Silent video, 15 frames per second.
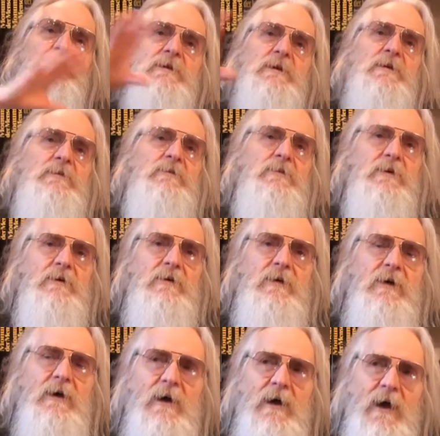it in
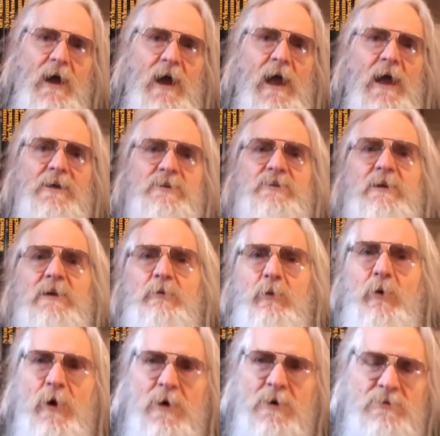actually
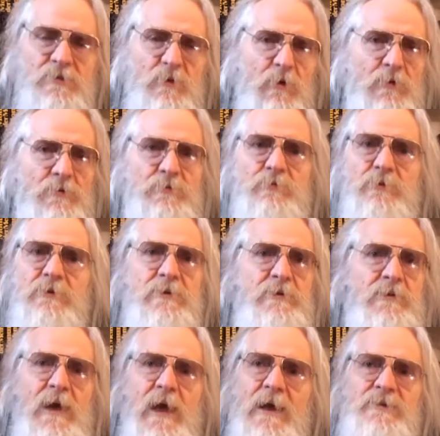words, or do it in
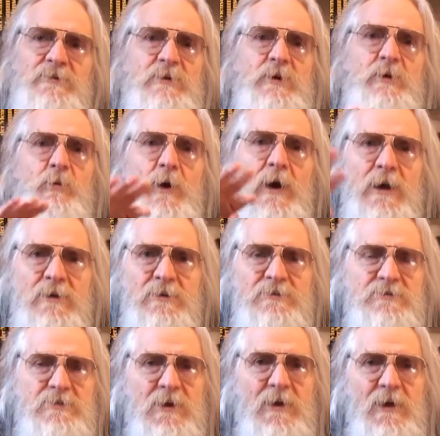actually
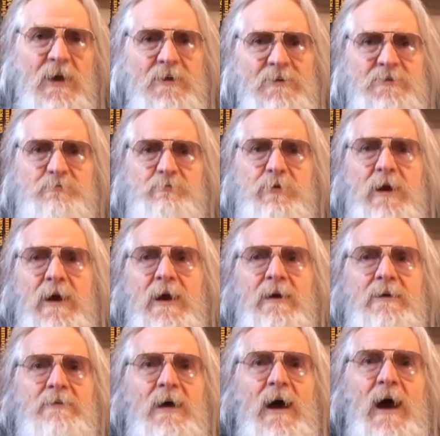ways, and
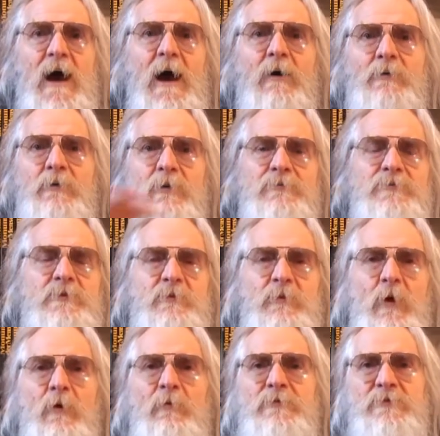spread it out of the,
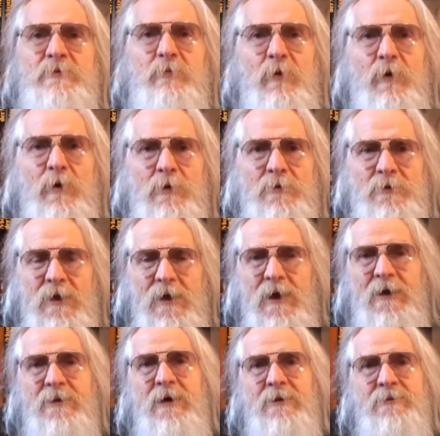over the world.
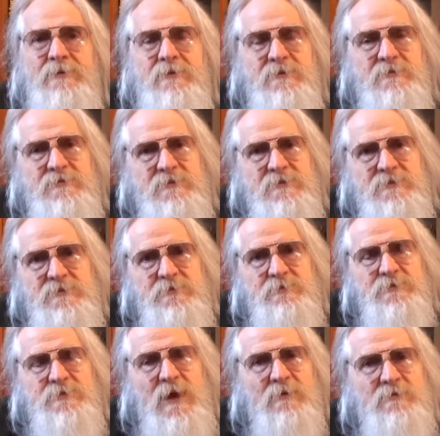And I did it since
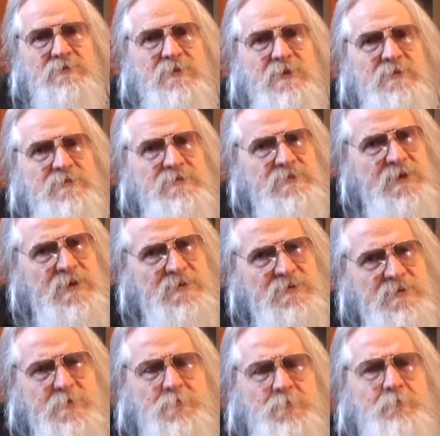
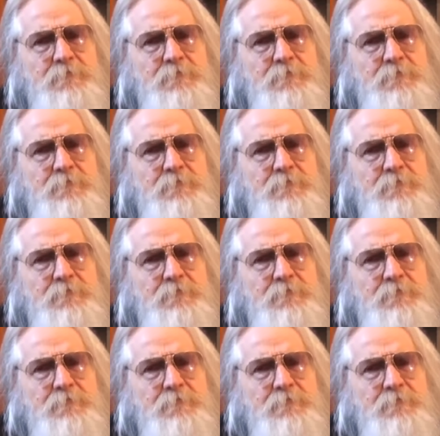2006.